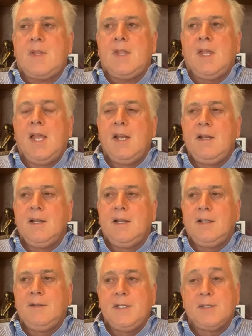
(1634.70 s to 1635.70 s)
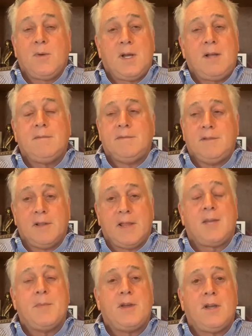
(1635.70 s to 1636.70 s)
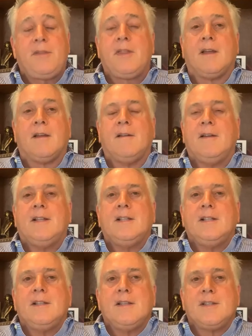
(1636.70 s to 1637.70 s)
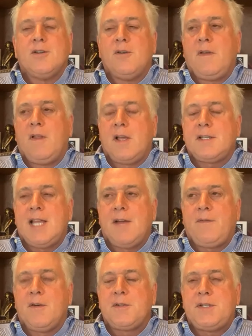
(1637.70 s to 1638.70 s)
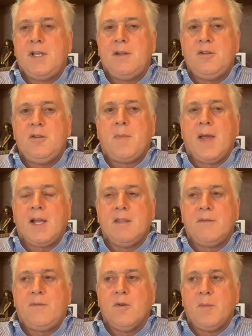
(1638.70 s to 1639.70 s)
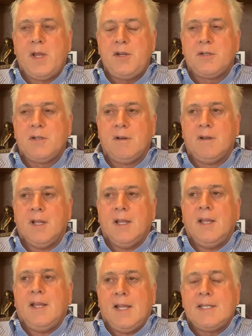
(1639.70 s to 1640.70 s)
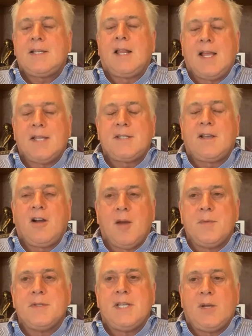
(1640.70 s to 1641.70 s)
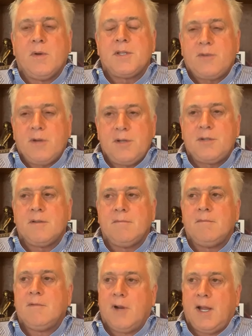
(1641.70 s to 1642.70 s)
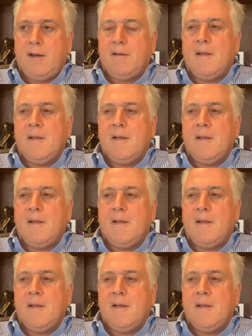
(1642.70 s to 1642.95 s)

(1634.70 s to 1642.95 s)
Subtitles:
And he said, well, that could be a good thing. So if we lost half our CO2 back in the formation, it's classic carbon sequestration, right?